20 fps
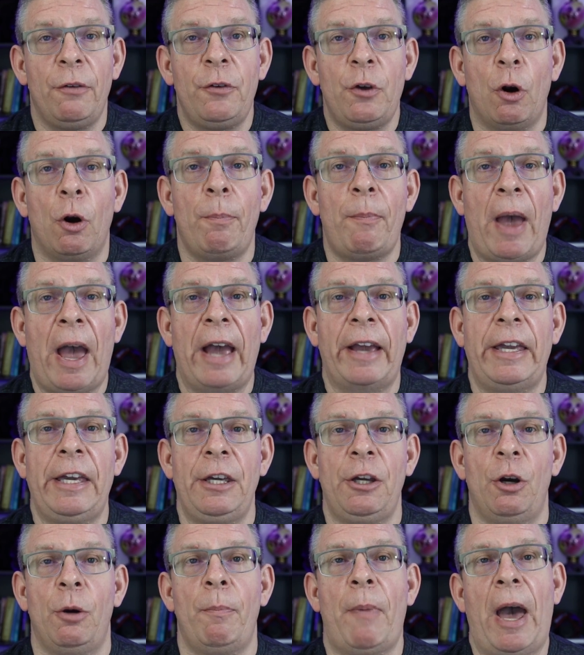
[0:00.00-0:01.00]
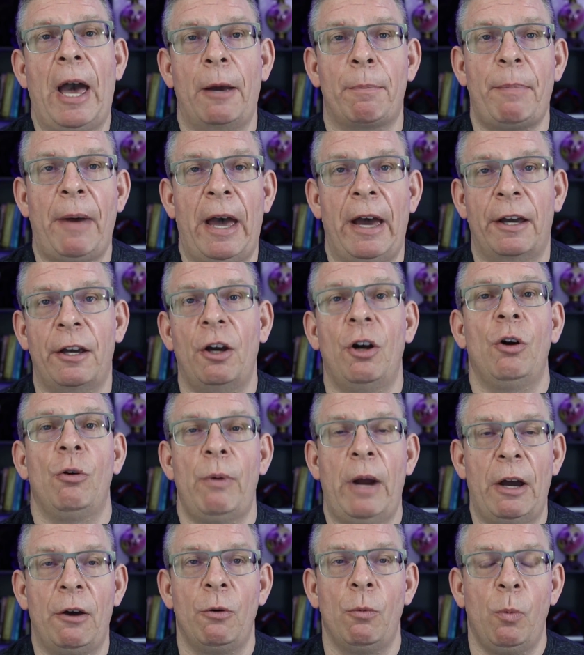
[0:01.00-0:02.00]
If you're packing your backpack
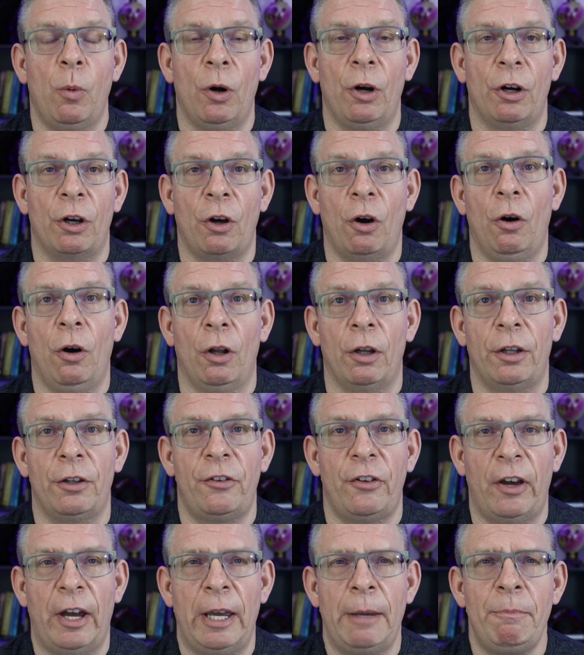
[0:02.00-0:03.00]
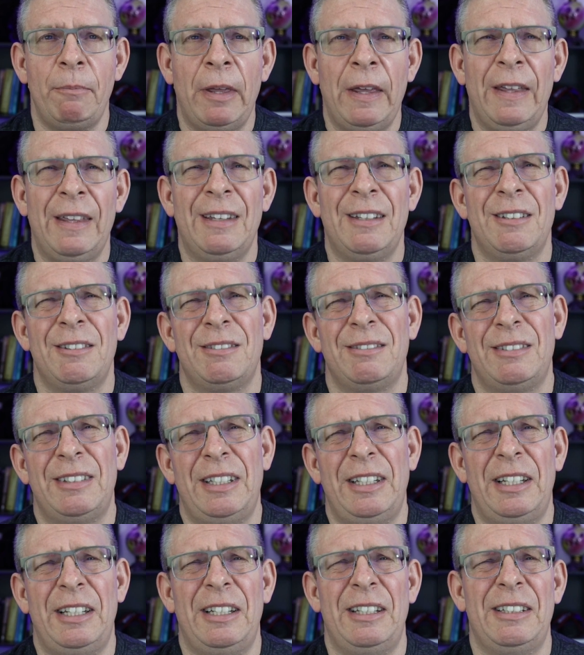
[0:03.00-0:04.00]
around work all the time,
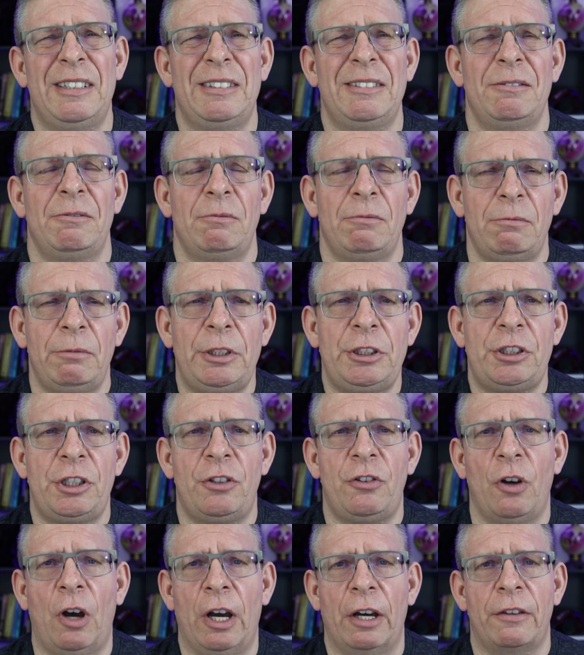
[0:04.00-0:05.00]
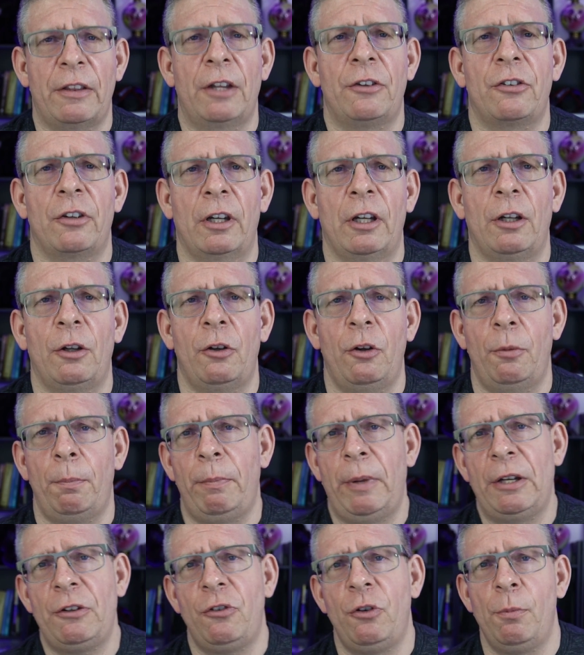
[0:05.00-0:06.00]
we should talk. That's a little
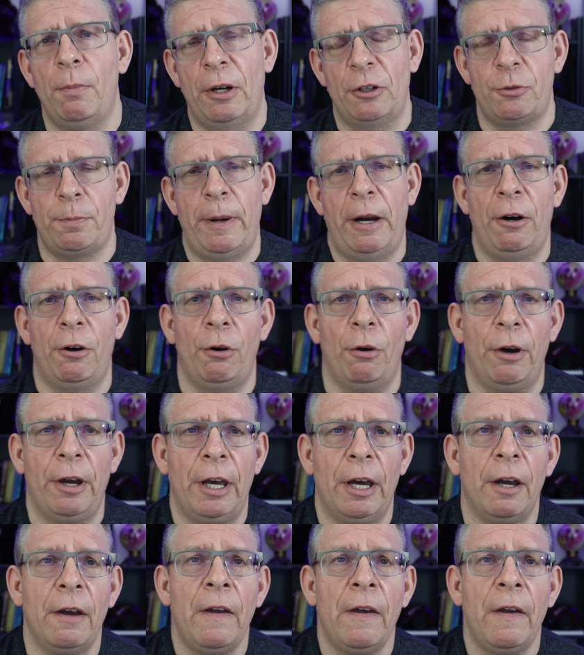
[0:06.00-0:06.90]
bit too much paranoia.